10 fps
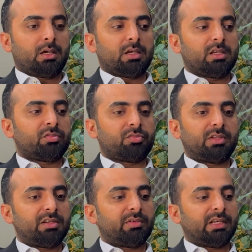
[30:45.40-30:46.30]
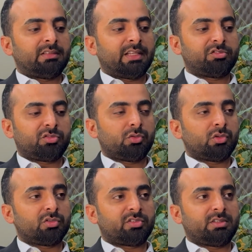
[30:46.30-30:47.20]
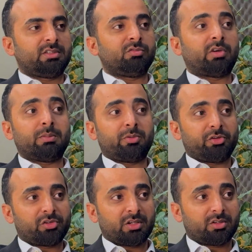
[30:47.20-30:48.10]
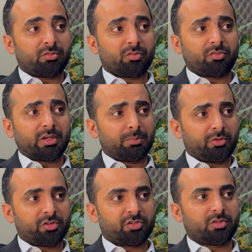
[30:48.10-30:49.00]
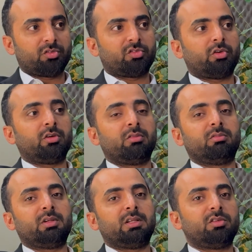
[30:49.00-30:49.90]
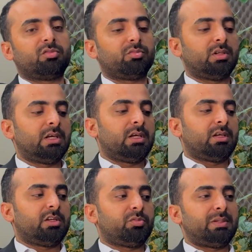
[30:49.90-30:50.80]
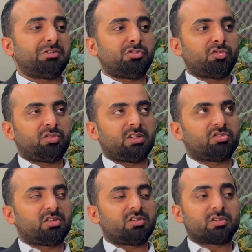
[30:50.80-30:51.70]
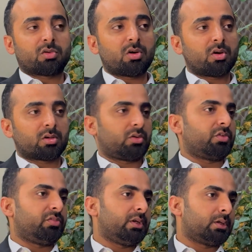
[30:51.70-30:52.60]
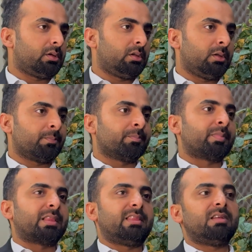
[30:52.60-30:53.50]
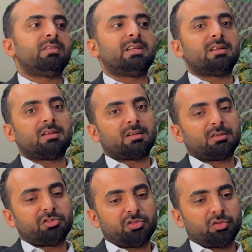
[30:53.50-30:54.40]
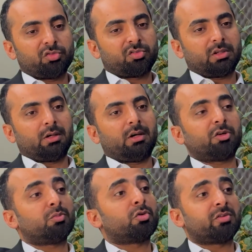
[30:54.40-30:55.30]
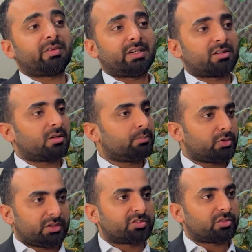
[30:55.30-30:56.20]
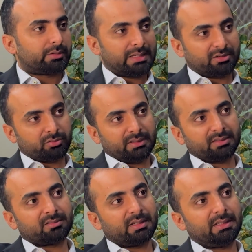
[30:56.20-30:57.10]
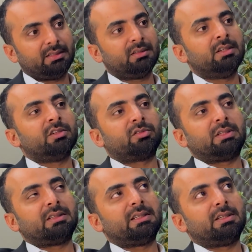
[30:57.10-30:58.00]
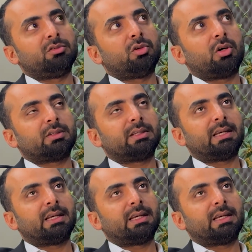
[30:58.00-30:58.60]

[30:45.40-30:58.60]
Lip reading: if the device has to go certain vibration under vibrations or is being used in a certain car or a vehicle, then we use automotive grade components on the electronic side so that they do not